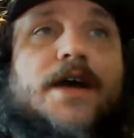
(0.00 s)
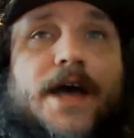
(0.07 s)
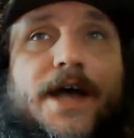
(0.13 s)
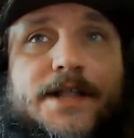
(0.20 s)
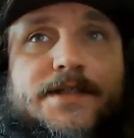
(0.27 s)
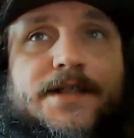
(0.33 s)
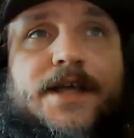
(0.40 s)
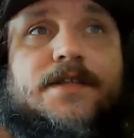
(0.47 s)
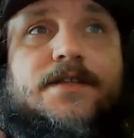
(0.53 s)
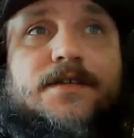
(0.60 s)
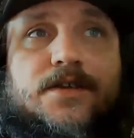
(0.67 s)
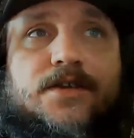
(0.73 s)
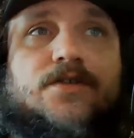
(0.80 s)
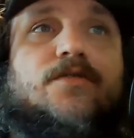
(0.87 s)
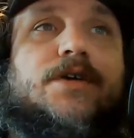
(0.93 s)
And then
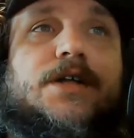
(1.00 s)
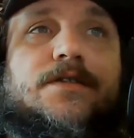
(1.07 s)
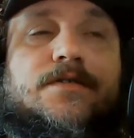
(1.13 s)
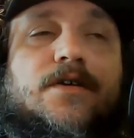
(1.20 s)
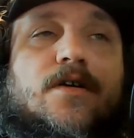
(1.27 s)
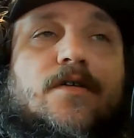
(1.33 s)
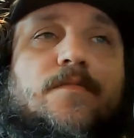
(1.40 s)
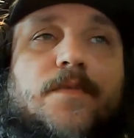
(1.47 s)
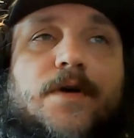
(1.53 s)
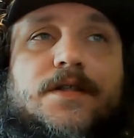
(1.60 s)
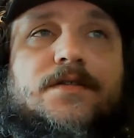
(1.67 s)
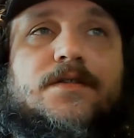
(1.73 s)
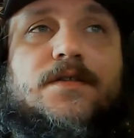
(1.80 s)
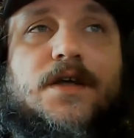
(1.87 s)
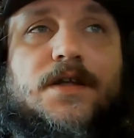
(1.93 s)
you can come
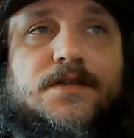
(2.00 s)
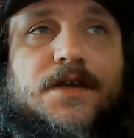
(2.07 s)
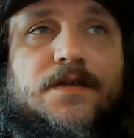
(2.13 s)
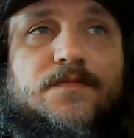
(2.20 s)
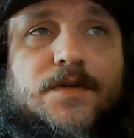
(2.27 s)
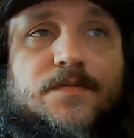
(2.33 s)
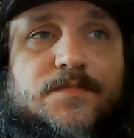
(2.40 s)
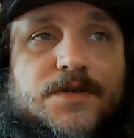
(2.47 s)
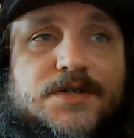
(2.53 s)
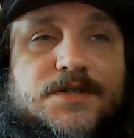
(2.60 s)
and give them this